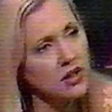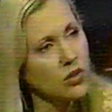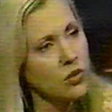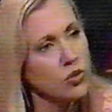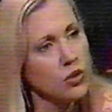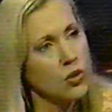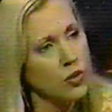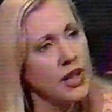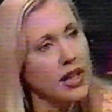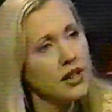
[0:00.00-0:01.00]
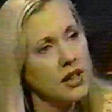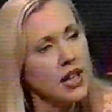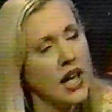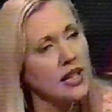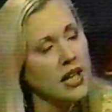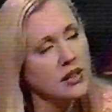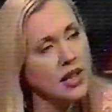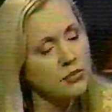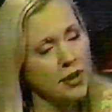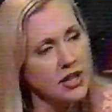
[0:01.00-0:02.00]
or antiques. Yeah?
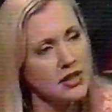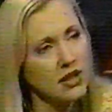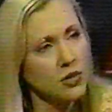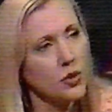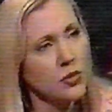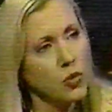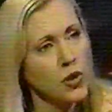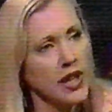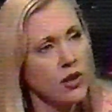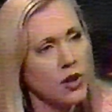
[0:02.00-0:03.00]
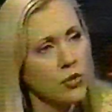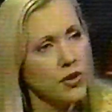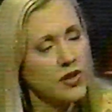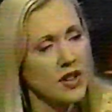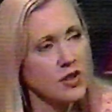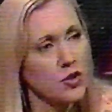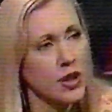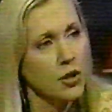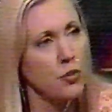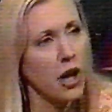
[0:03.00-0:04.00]
And paintings? What era, what century
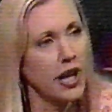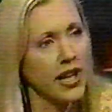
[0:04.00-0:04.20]
are you buying?